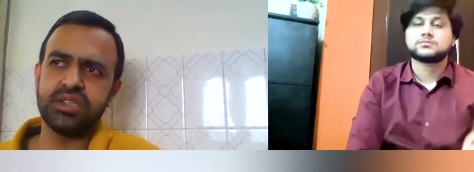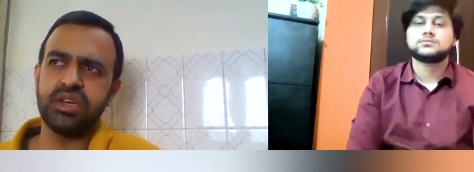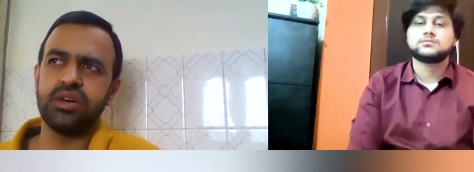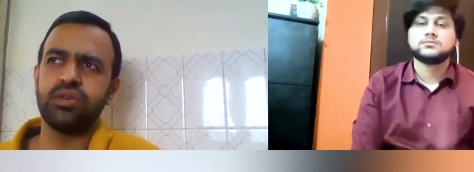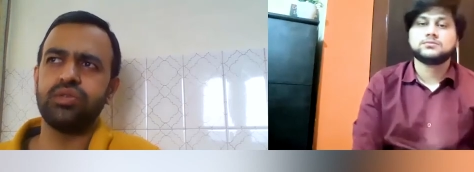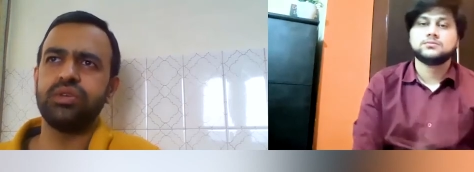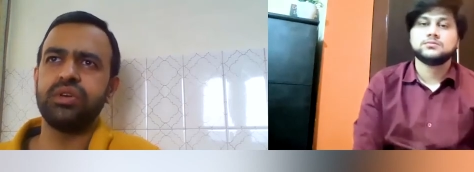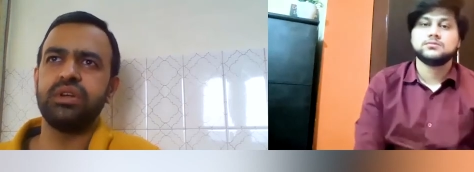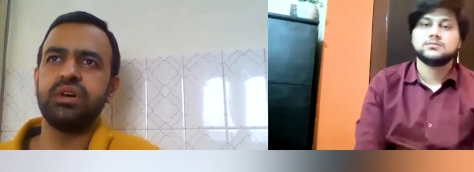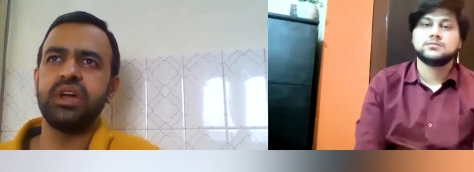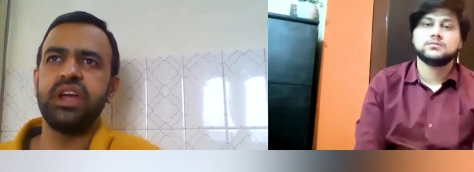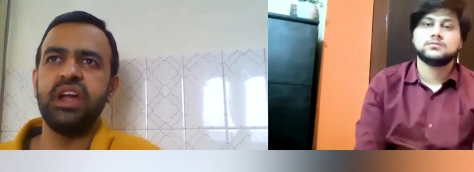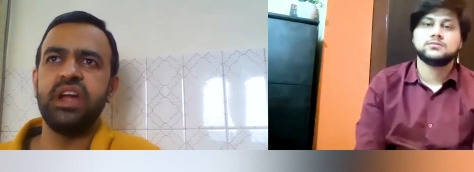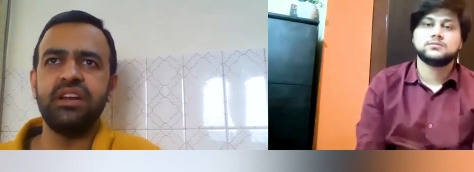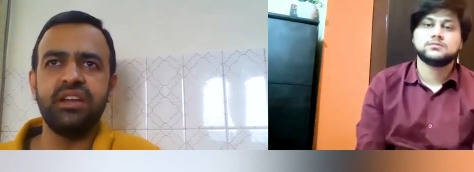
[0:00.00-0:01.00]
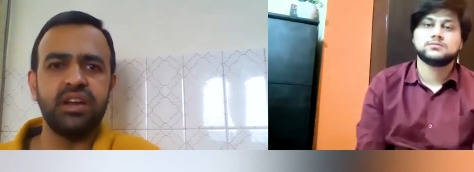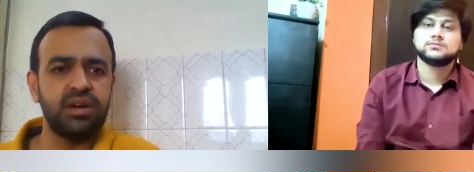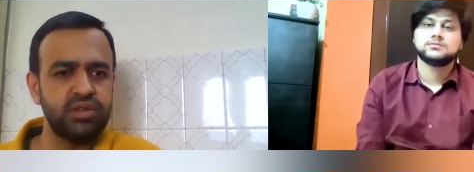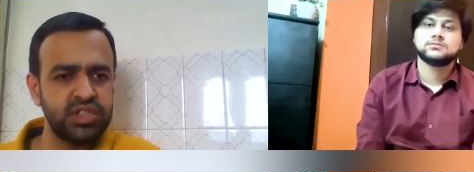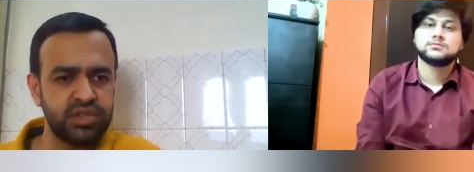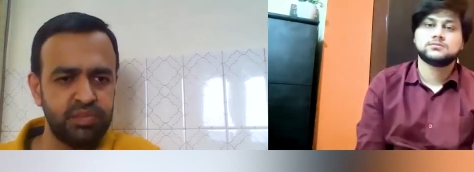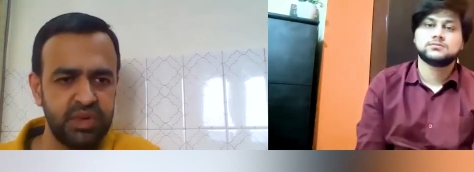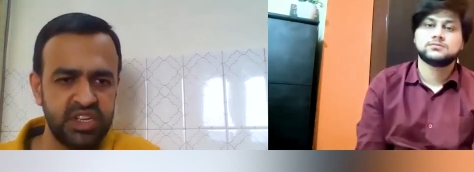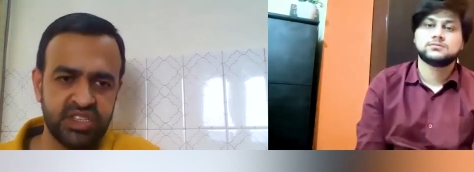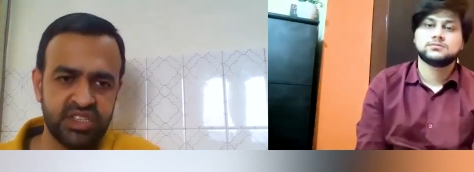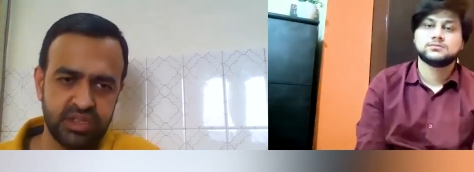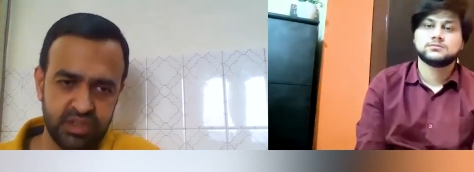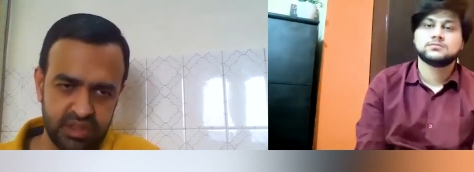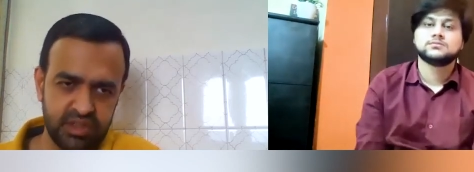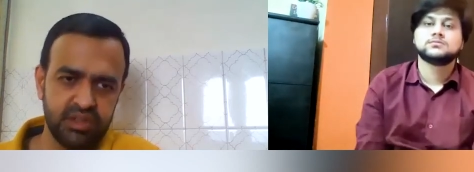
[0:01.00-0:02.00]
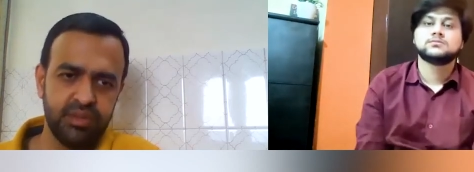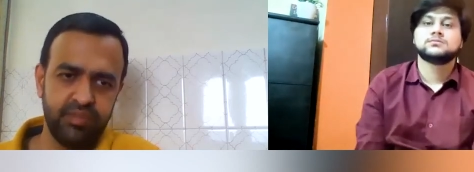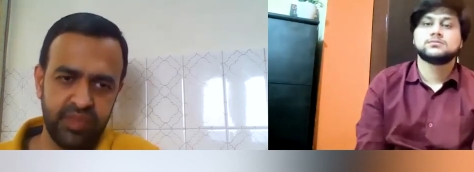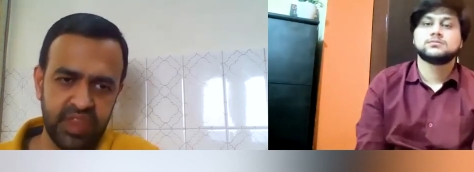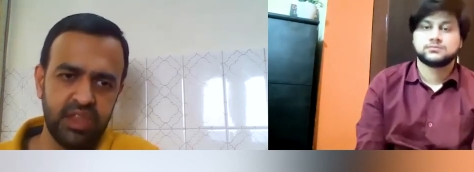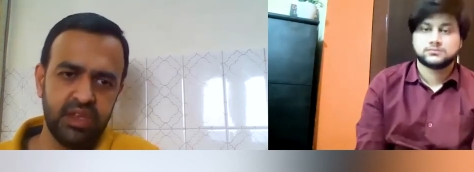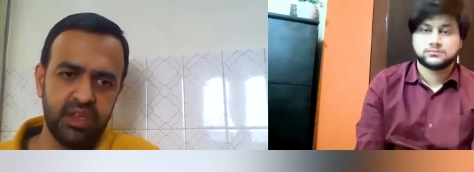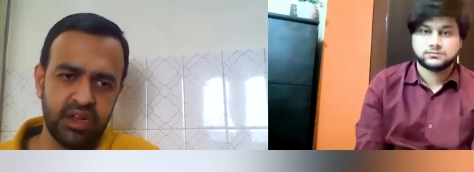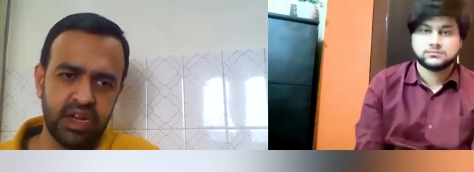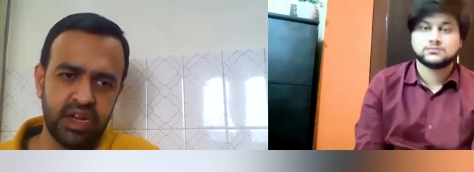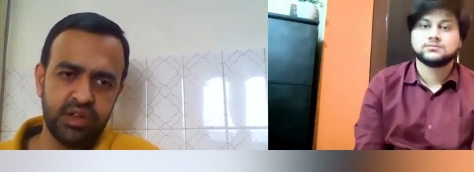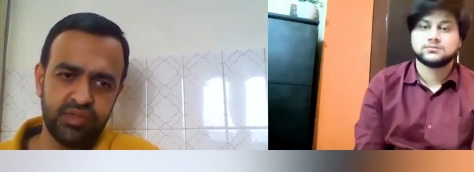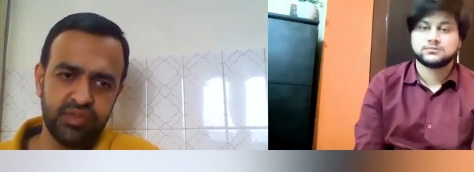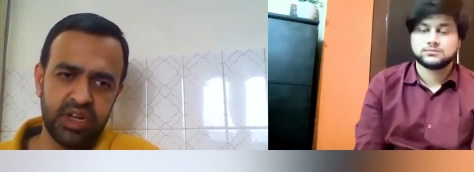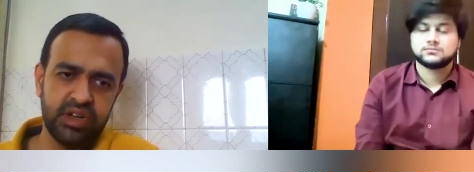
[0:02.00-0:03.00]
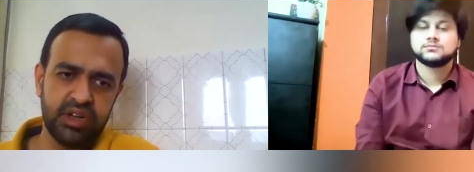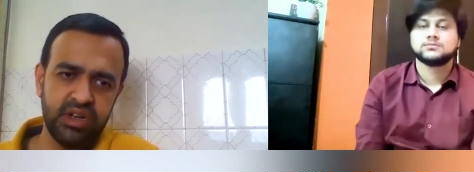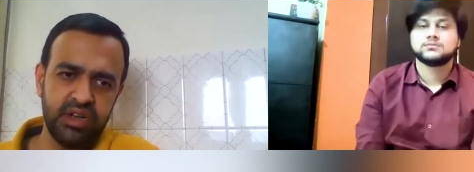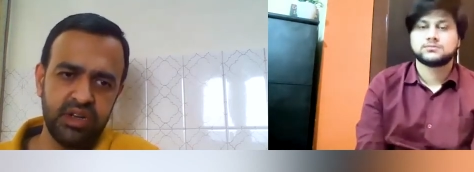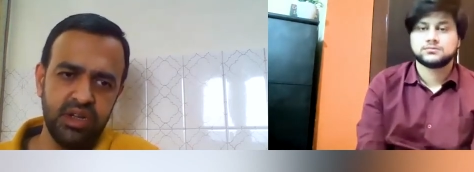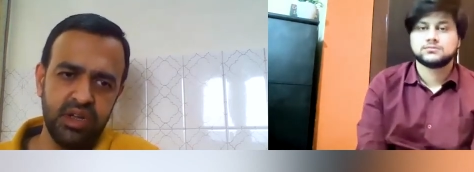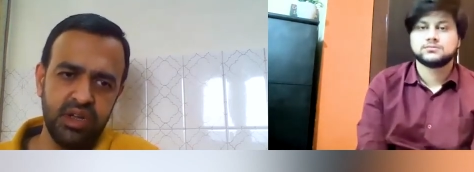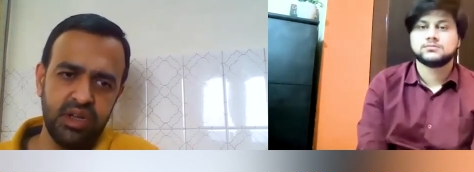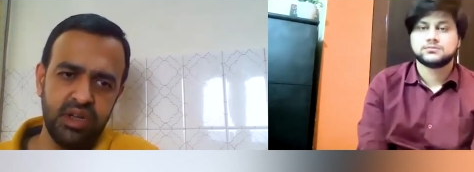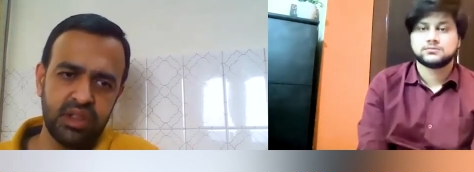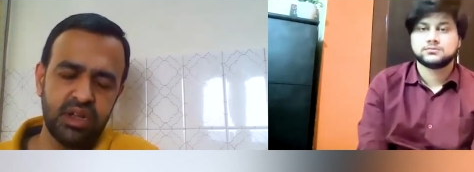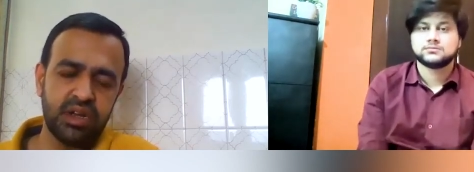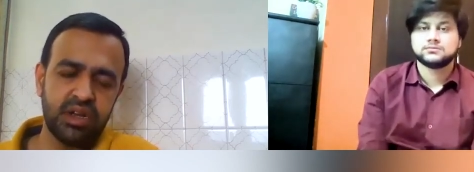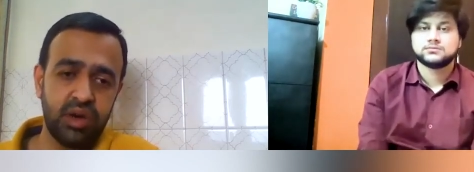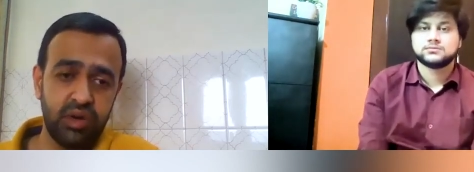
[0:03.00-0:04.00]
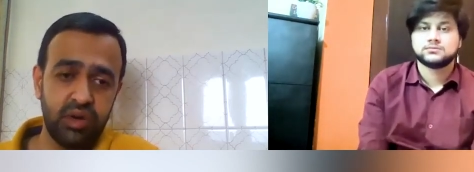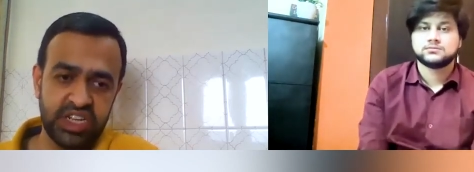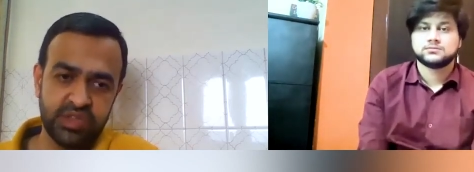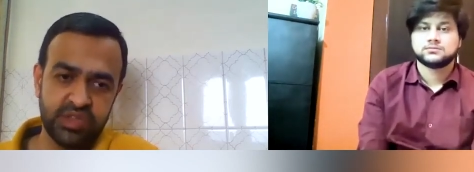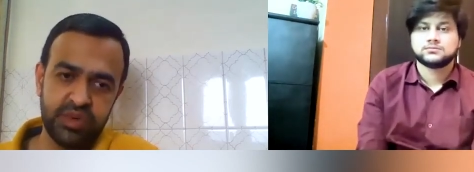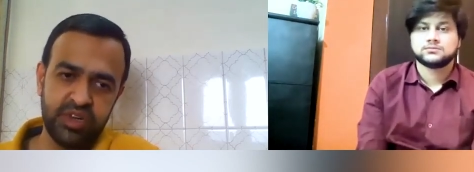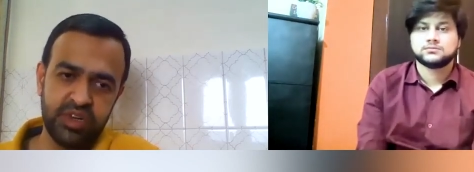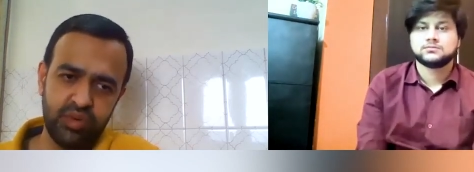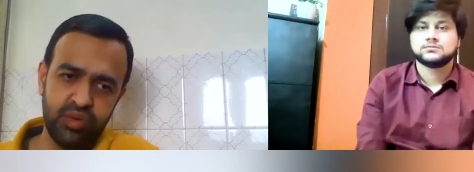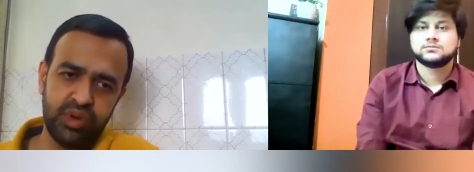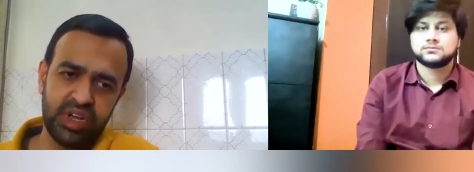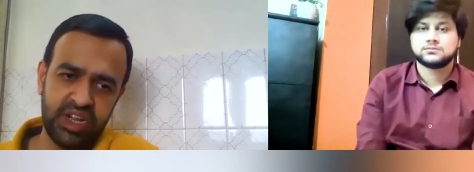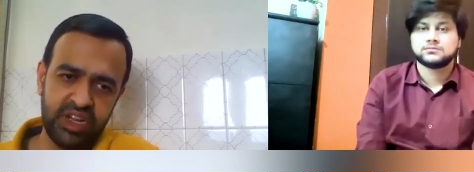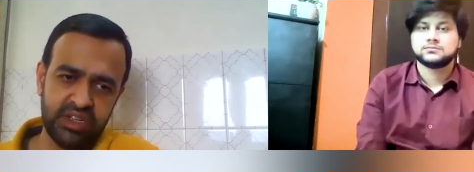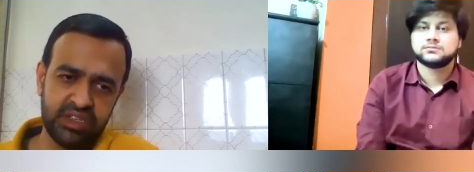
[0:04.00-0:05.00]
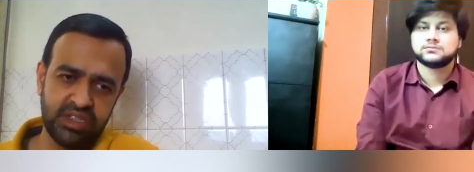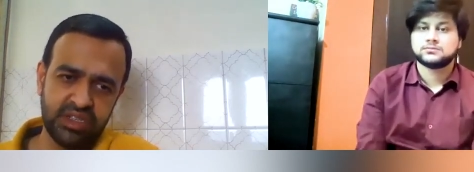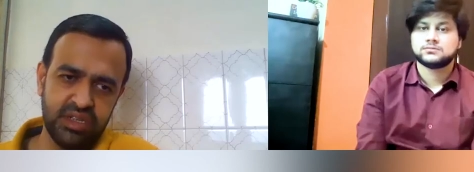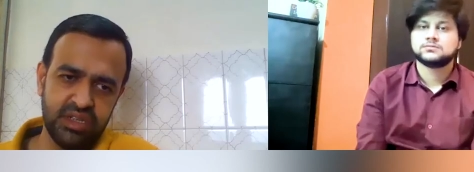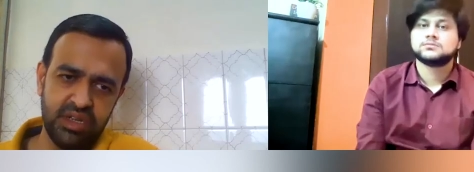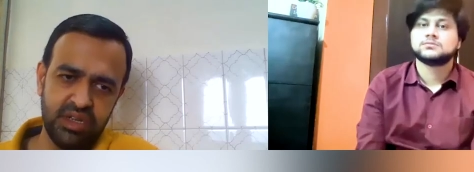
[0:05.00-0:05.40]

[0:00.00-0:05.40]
Speaker 1: around 80 hours plus kind of content that our expert who trains.